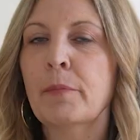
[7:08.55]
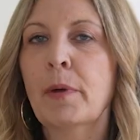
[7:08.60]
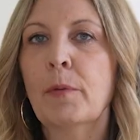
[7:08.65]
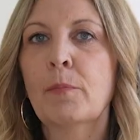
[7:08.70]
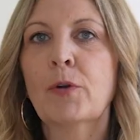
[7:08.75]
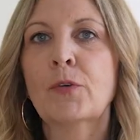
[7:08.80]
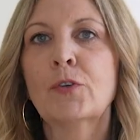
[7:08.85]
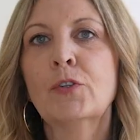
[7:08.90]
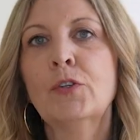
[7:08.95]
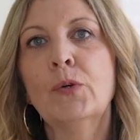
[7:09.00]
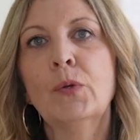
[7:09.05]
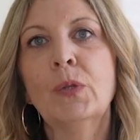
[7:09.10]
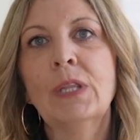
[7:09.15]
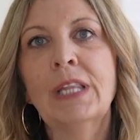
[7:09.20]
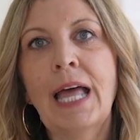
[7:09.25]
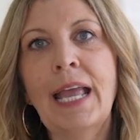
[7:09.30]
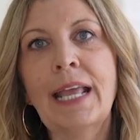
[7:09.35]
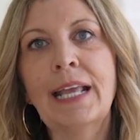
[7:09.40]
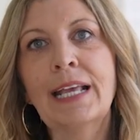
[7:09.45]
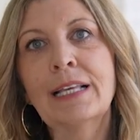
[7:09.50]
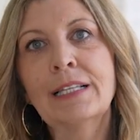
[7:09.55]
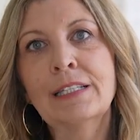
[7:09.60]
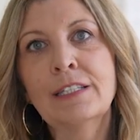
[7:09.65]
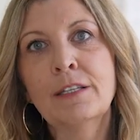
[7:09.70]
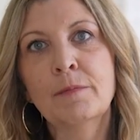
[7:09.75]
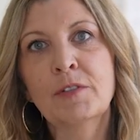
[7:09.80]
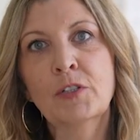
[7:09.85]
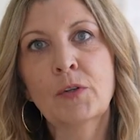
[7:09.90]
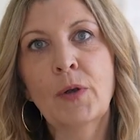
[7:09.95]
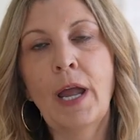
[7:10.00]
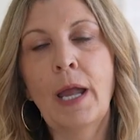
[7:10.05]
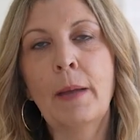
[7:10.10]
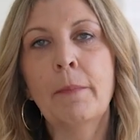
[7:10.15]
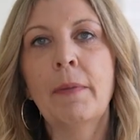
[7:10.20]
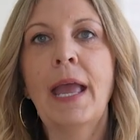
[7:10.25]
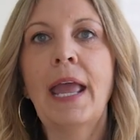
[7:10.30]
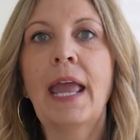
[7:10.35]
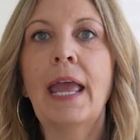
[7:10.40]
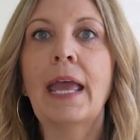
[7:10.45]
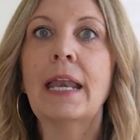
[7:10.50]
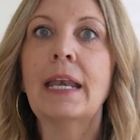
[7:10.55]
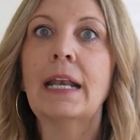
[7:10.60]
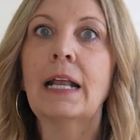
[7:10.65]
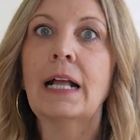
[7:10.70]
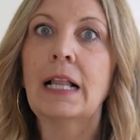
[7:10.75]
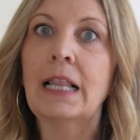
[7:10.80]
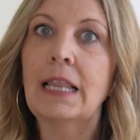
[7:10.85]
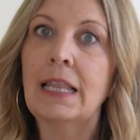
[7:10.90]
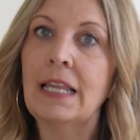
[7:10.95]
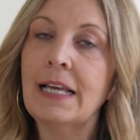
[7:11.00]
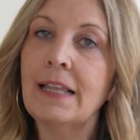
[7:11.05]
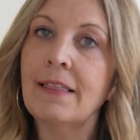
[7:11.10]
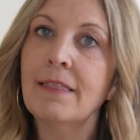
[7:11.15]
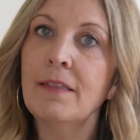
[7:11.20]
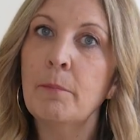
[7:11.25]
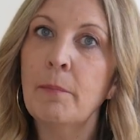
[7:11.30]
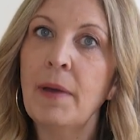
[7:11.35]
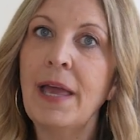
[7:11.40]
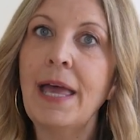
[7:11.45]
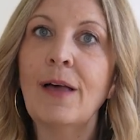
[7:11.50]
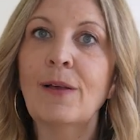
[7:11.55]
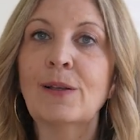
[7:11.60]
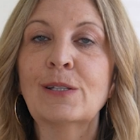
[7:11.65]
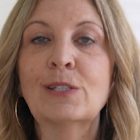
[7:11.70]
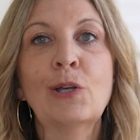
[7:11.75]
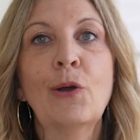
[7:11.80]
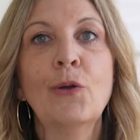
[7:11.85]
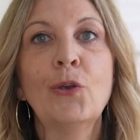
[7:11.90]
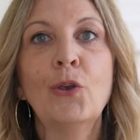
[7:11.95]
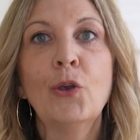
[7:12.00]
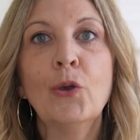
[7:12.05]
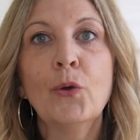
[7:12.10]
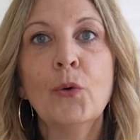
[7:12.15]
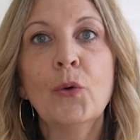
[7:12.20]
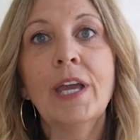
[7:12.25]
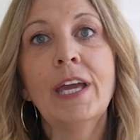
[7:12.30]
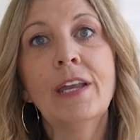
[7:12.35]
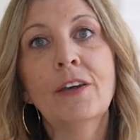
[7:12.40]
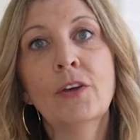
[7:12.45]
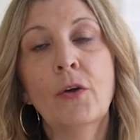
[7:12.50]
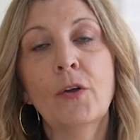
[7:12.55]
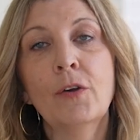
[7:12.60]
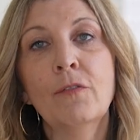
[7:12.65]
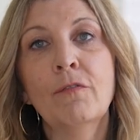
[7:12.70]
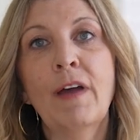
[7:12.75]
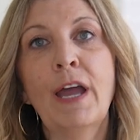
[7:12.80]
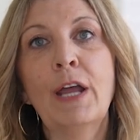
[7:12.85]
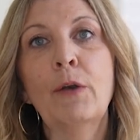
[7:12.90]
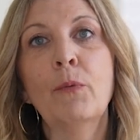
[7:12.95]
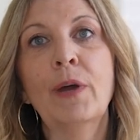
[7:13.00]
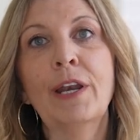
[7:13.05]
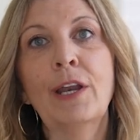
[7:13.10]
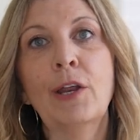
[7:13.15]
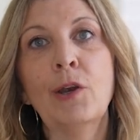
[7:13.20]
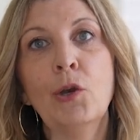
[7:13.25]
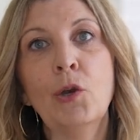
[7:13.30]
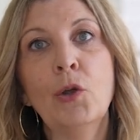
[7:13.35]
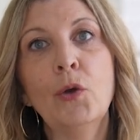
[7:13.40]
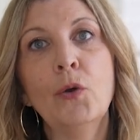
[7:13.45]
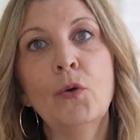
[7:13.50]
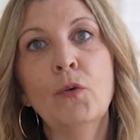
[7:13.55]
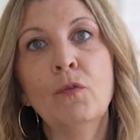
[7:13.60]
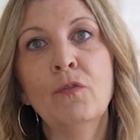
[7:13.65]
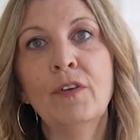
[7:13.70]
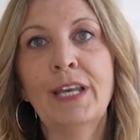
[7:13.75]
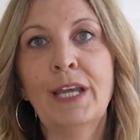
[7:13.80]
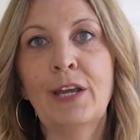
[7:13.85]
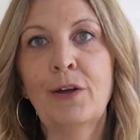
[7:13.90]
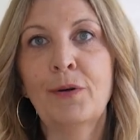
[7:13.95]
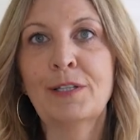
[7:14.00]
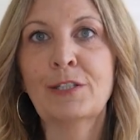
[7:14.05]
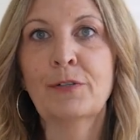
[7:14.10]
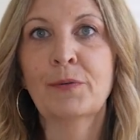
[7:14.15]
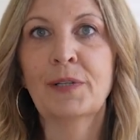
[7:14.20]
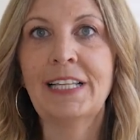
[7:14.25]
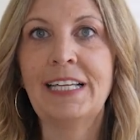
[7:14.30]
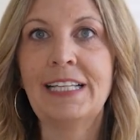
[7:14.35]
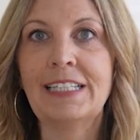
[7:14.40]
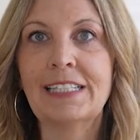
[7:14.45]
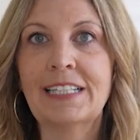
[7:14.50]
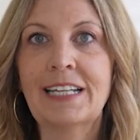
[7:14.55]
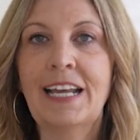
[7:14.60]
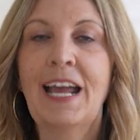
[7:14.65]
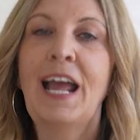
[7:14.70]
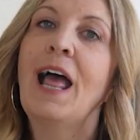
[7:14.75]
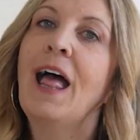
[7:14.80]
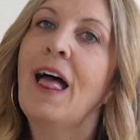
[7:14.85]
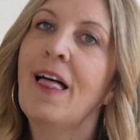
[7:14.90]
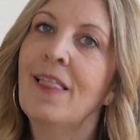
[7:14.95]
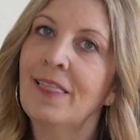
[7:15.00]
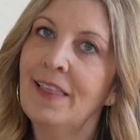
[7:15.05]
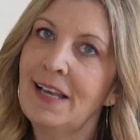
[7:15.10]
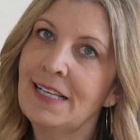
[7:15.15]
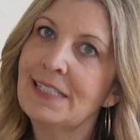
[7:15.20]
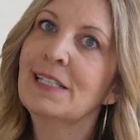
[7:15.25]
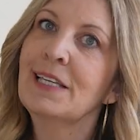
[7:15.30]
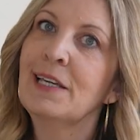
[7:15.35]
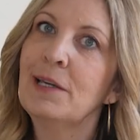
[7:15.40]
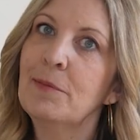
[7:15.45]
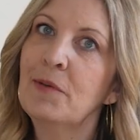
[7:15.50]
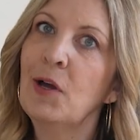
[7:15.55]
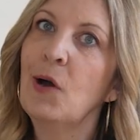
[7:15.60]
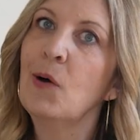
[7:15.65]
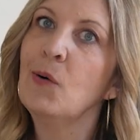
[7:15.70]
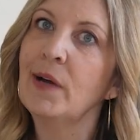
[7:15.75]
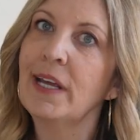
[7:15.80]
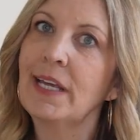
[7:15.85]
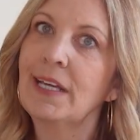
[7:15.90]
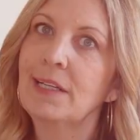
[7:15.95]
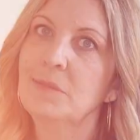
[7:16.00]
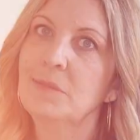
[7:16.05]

remember to like, subscribe, and click the bell so you get notified when a new video is released. Let's keep going.